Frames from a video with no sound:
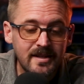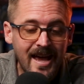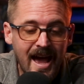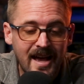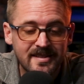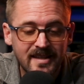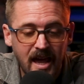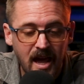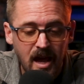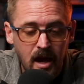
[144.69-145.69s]
Task
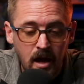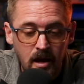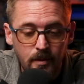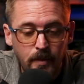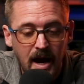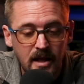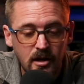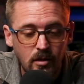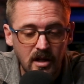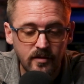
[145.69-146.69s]
A,
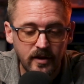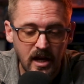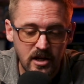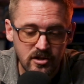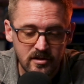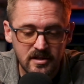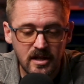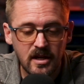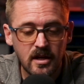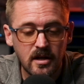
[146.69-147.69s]
Pilot Qualifications
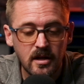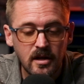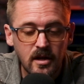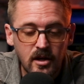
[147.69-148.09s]
in